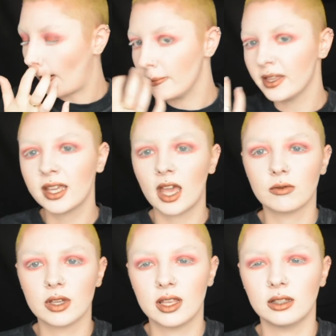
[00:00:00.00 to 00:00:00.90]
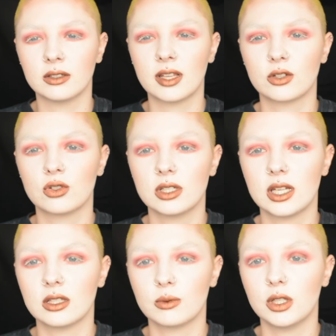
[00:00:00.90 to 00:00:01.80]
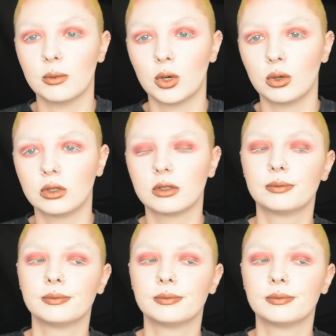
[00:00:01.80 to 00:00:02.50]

I feel like everything looks extra intense when you're bald.